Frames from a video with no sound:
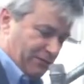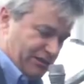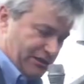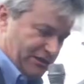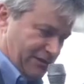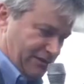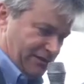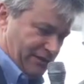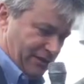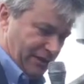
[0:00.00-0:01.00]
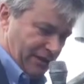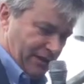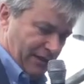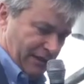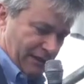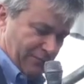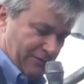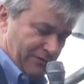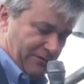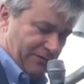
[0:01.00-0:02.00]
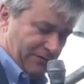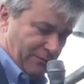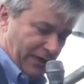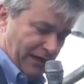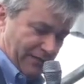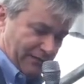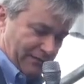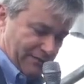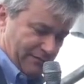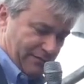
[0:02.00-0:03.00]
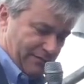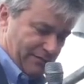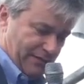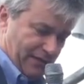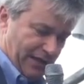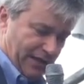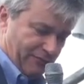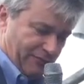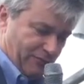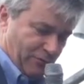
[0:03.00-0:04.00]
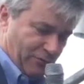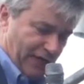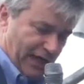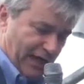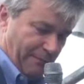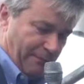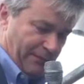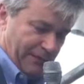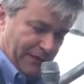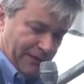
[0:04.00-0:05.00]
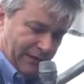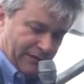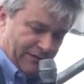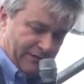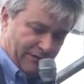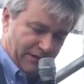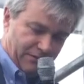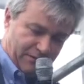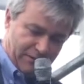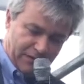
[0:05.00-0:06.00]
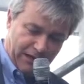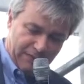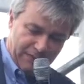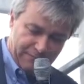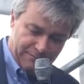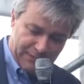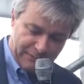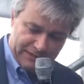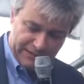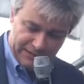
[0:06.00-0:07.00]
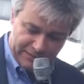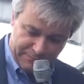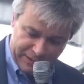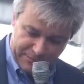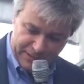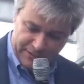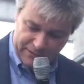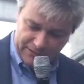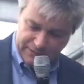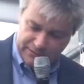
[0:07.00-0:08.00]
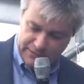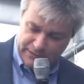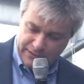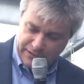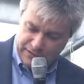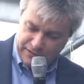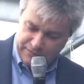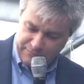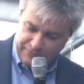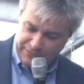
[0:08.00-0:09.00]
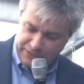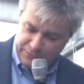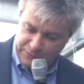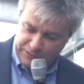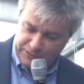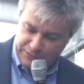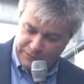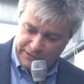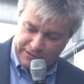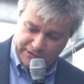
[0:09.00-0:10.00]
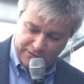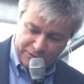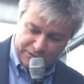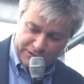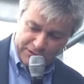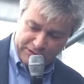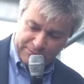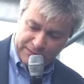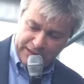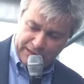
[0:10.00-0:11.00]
which is, and we'll do this as well live through the app. So you're not going to maybe see this as much, but my finger will do what it needs to do. It's going to